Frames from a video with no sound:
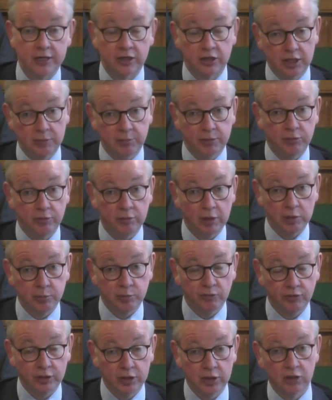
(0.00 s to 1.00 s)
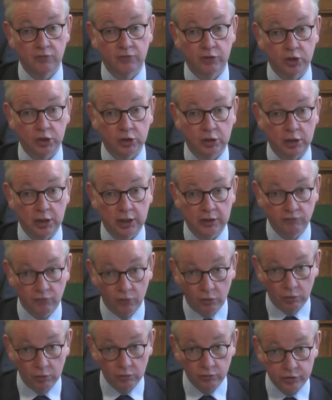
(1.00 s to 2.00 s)
deeply regrettable for the individual
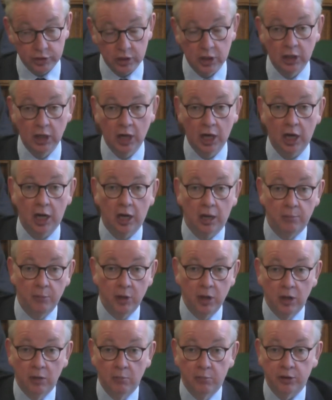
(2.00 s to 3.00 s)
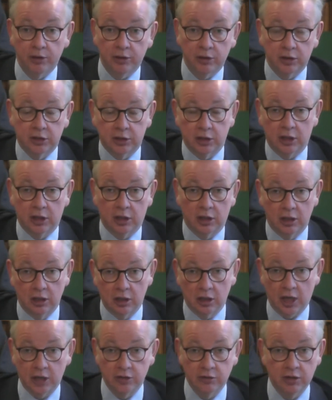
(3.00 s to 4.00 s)
involved. But
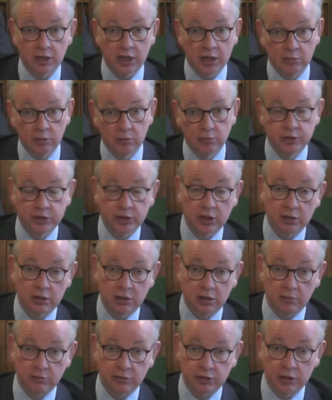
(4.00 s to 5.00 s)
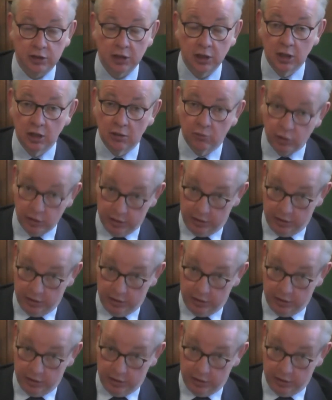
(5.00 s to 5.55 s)
I don't think anyone would say that that was, well,